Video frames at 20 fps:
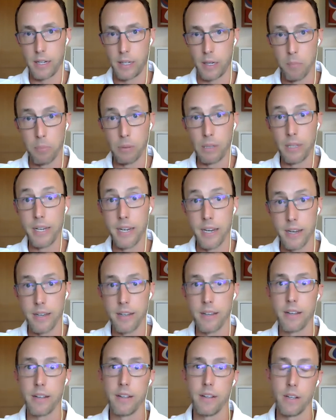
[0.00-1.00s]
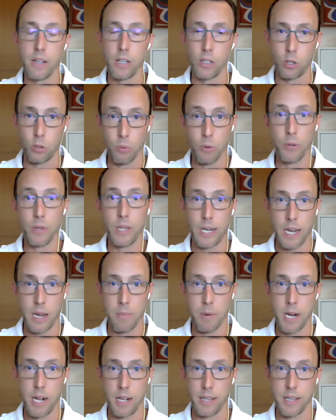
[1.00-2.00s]
completed through the
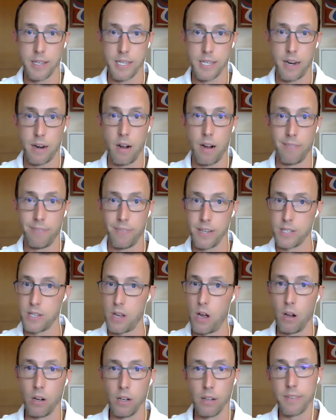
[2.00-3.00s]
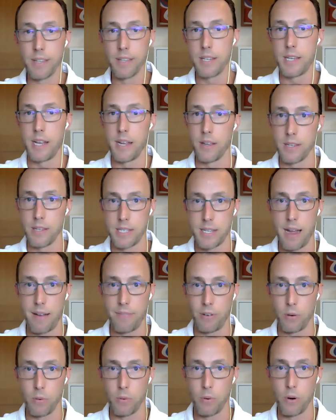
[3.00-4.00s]
Cayman Islands head office. All of the sales
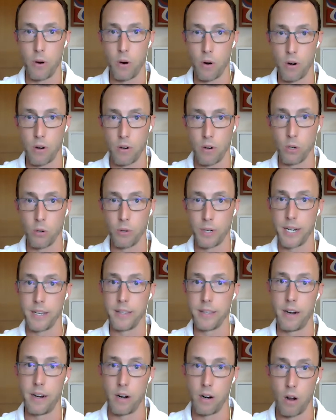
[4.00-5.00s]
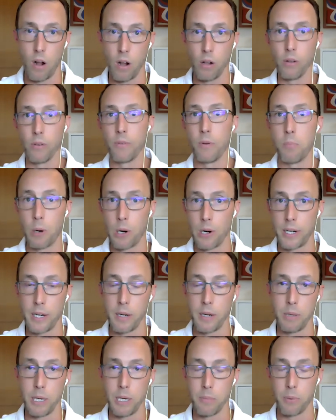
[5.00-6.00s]
staff are located there. All of the
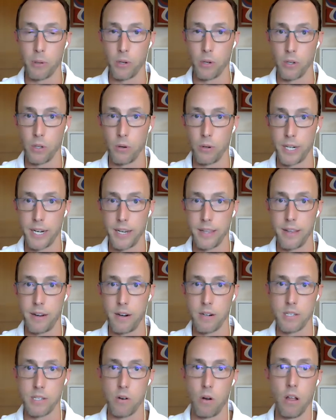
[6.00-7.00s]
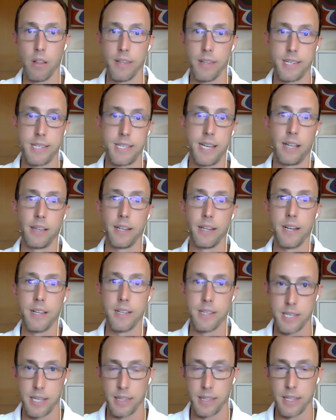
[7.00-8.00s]
marketing people are located there. So all the selling
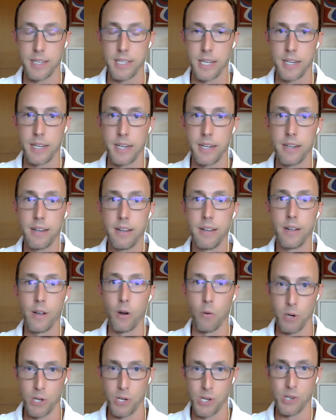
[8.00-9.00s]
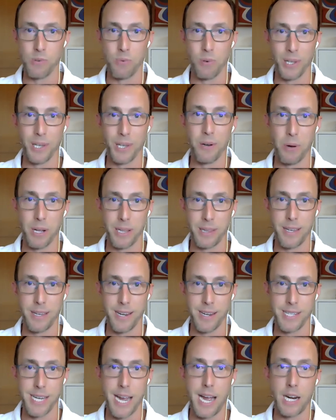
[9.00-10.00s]
and soliciting, which is really what
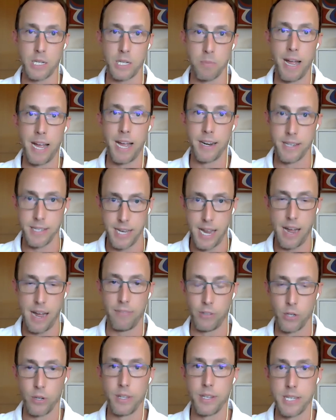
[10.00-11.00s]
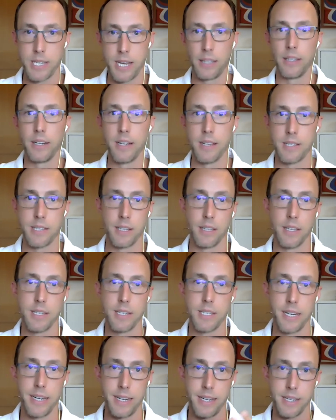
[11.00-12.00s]
the tax man is after, the selling and
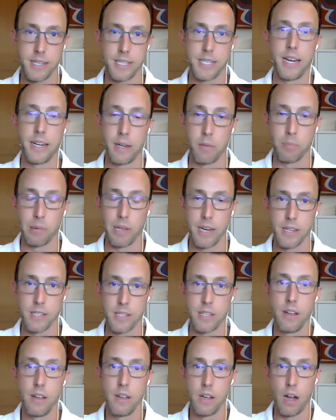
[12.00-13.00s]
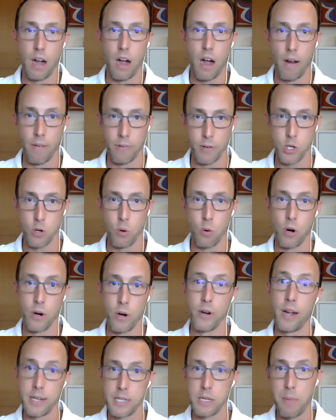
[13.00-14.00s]
soliciting is taking place
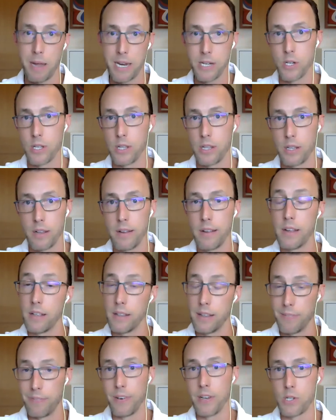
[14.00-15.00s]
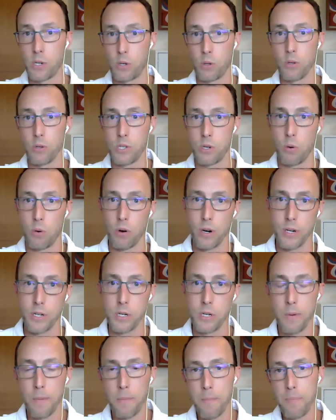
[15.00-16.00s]
offshore, not to mention the physical
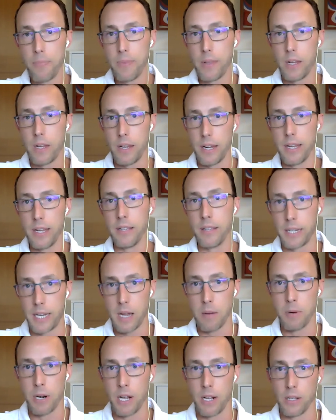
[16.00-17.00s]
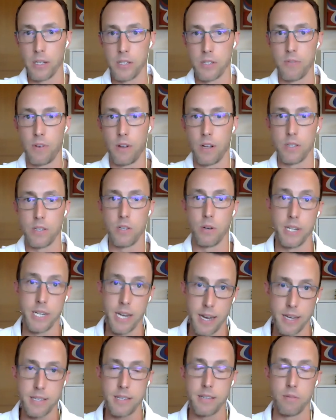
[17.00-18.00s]
storage in the Cayman Islands vault. So
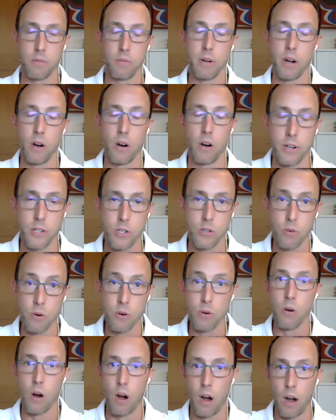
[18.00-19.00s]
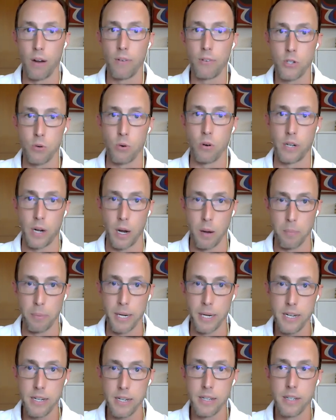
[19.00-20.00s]
yes, we are a true offshore
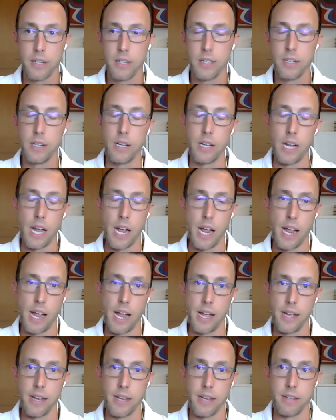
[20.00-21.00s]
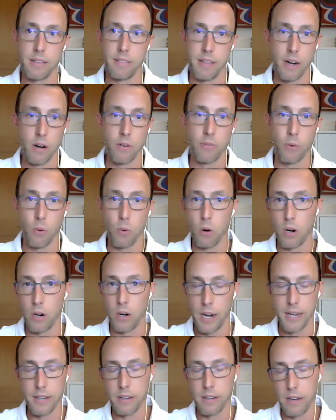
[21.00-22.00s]
company. And
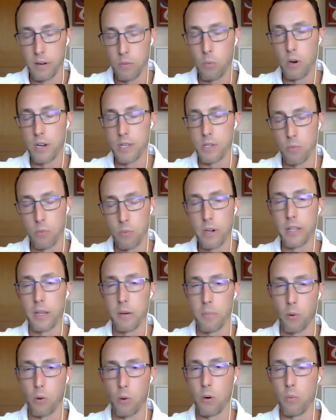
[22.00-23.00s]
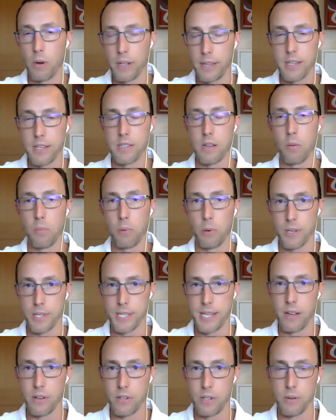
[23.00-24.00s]
therefore, and what's really important, what this all
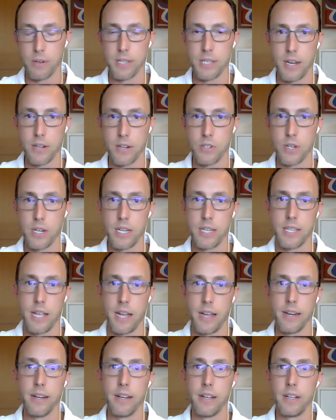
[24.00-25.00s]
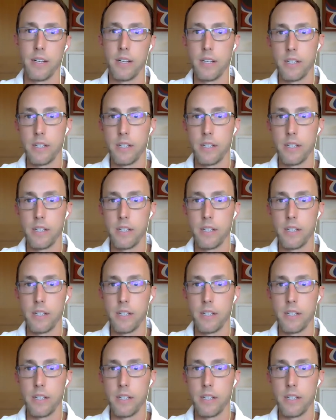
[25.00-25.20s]
boils down to essentially is that